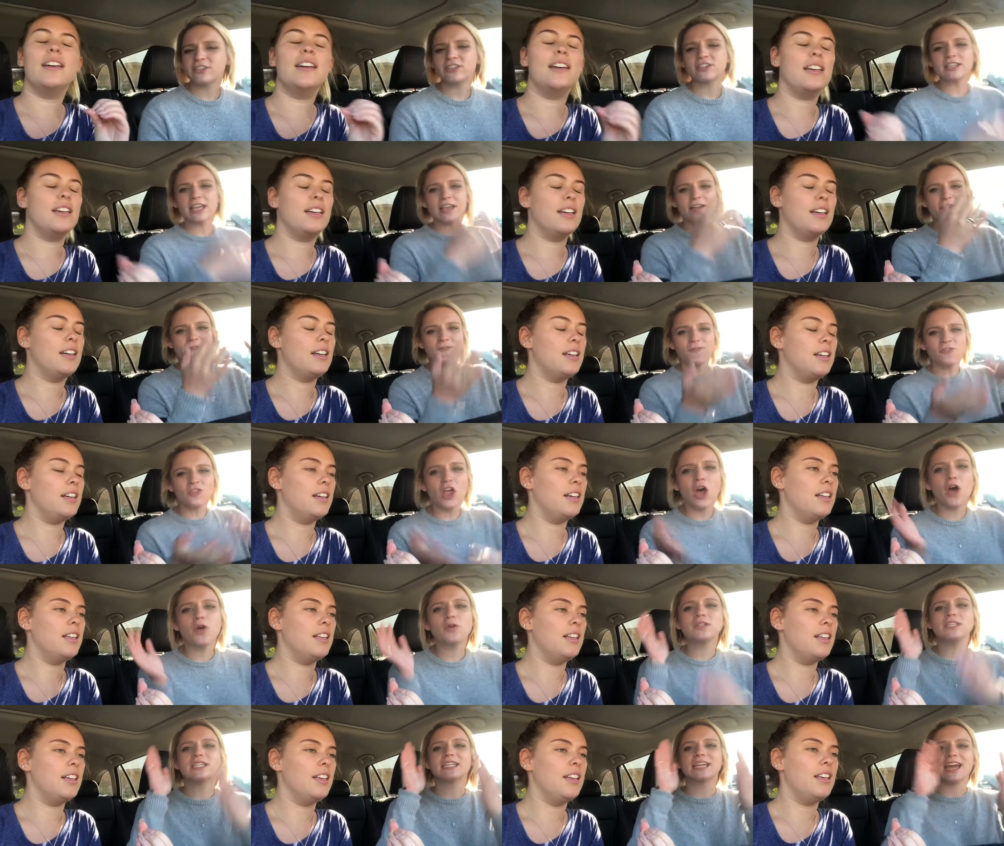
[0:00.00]
Speaker 1: Just like flowed
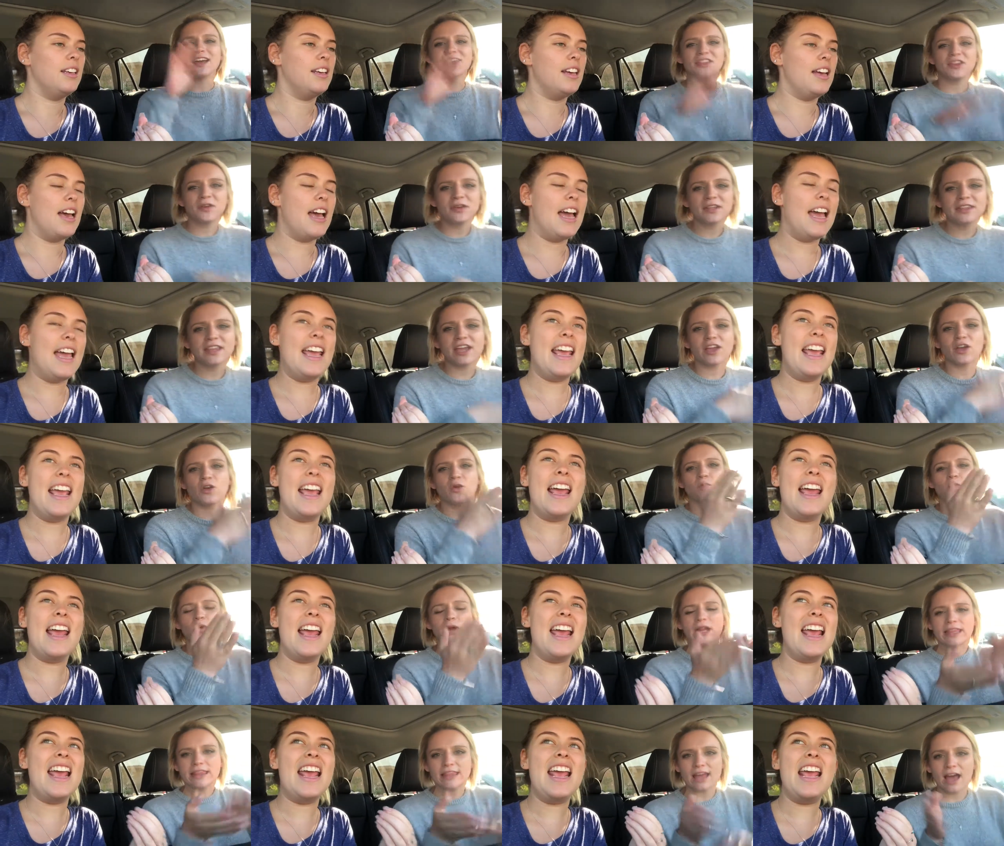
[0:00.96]
together in like a
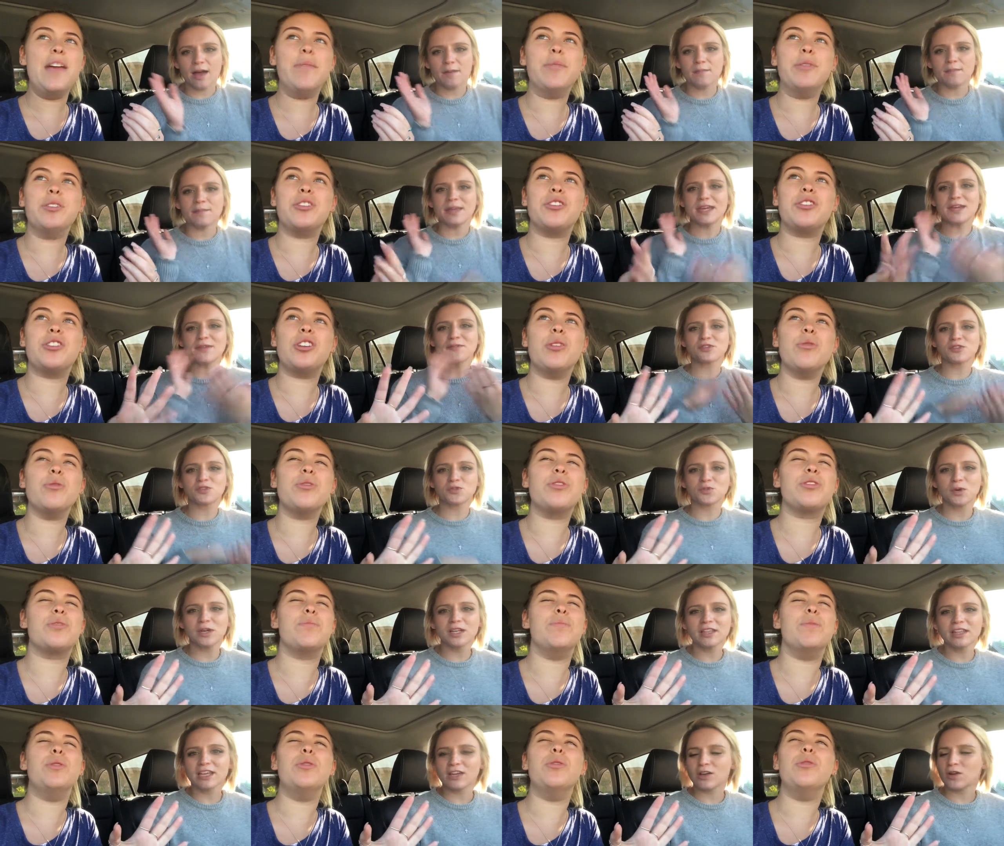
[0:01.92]
rhythm. It was it so was
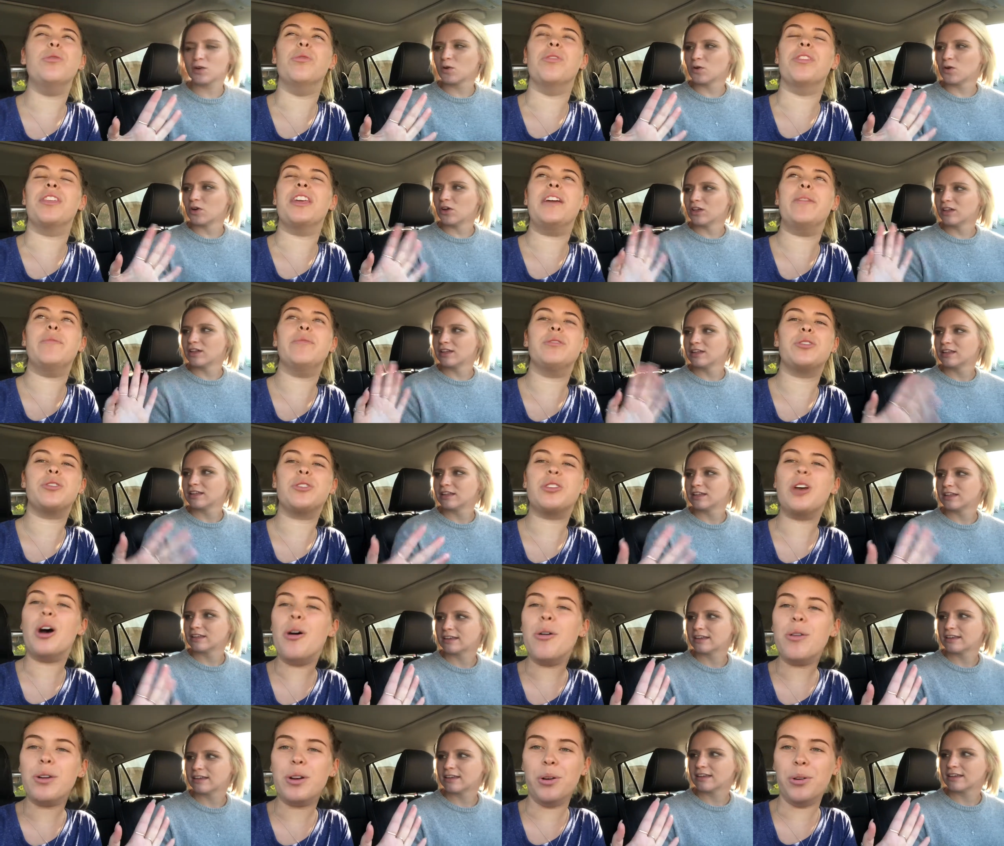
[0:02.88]
really smooth. cool. It was so
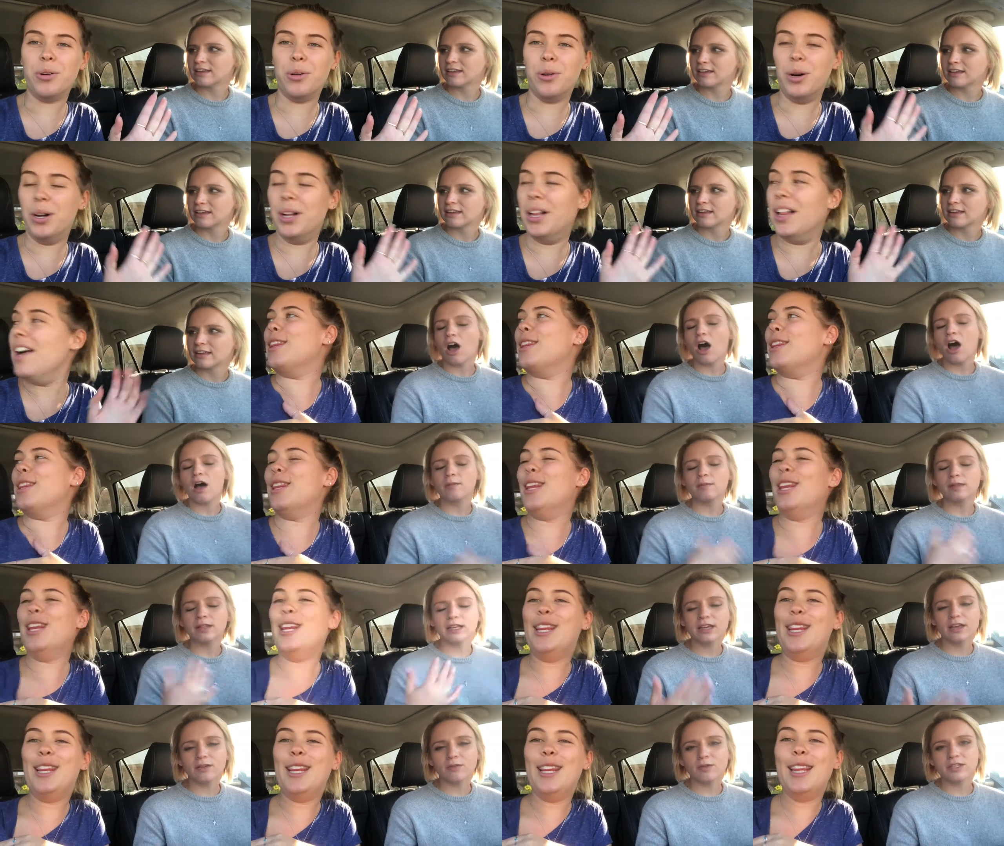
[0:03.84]
cool. Homily
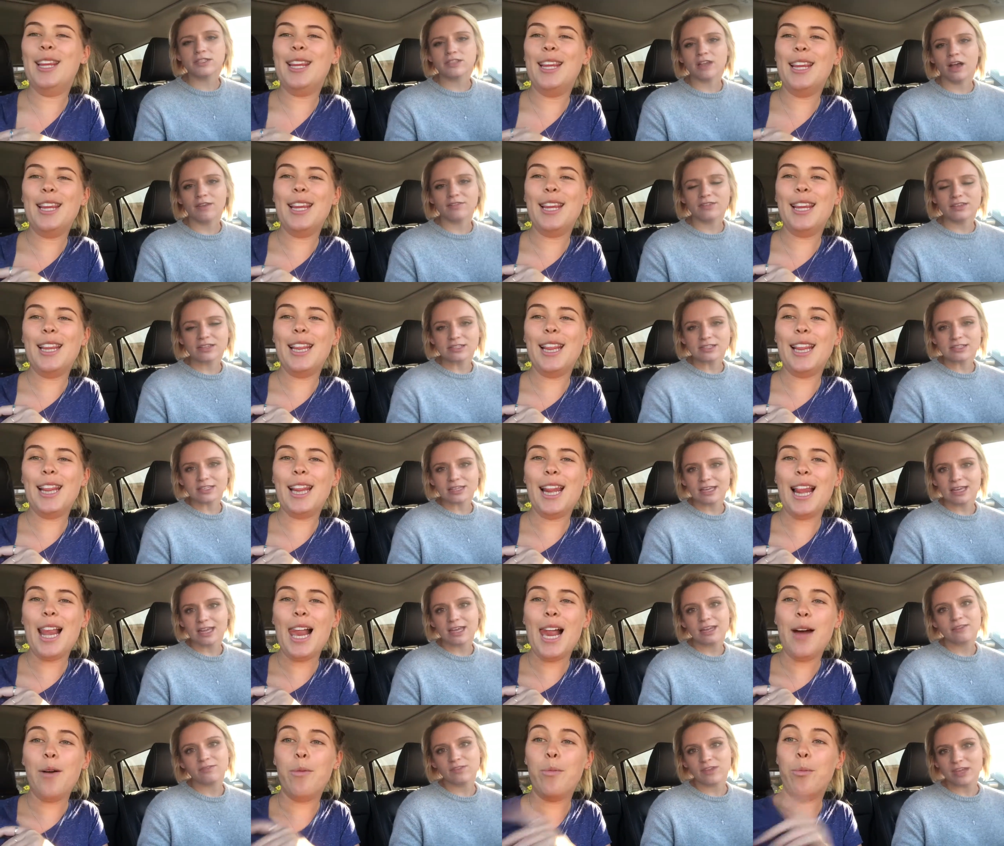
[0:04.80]
was obviously
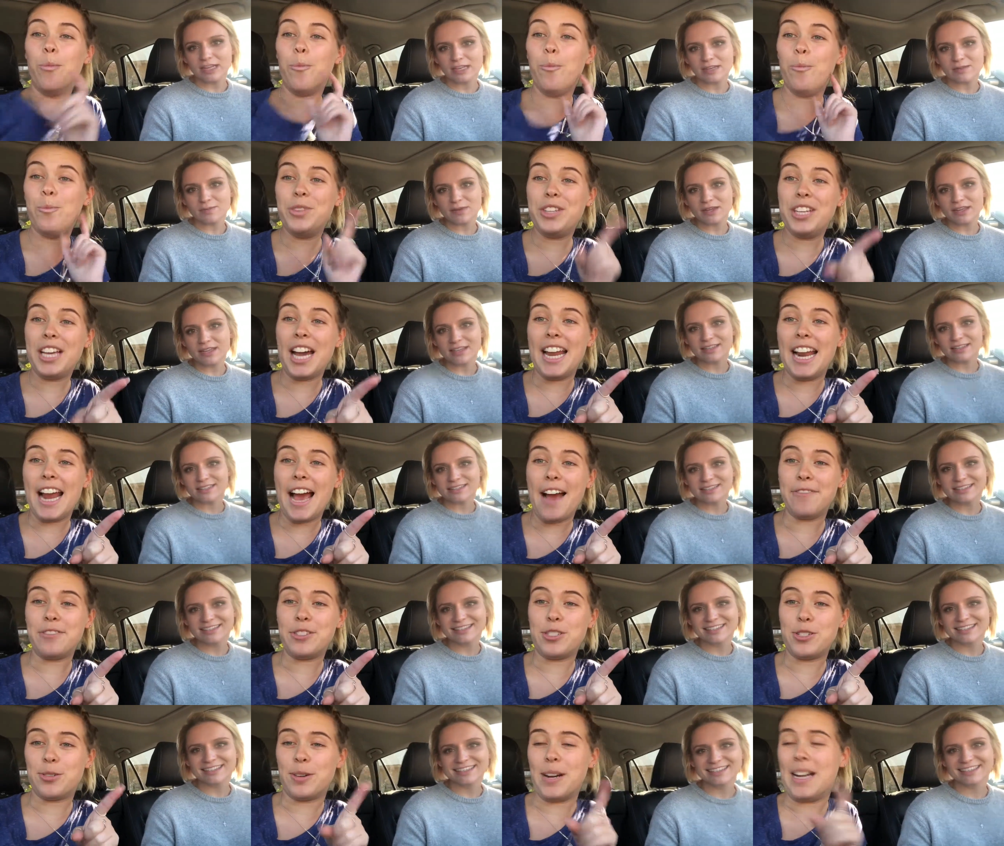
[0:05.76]
in Vietnamese. Gonna have to
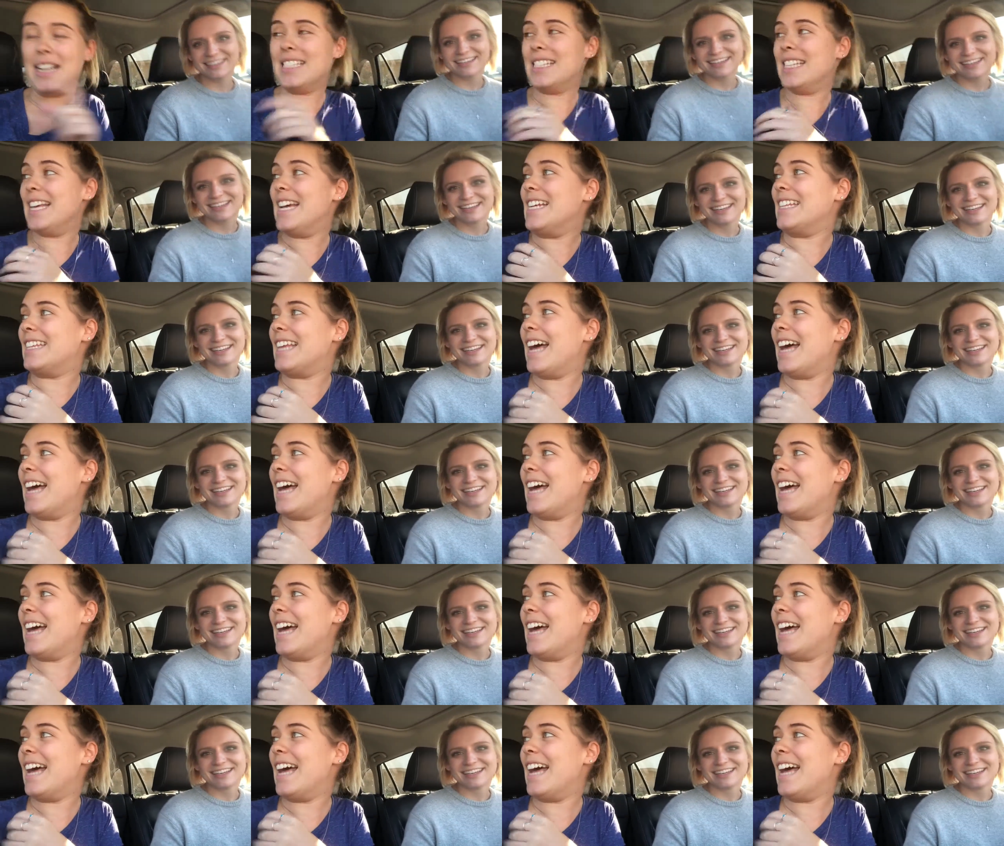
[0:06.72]
Speaker 2: translate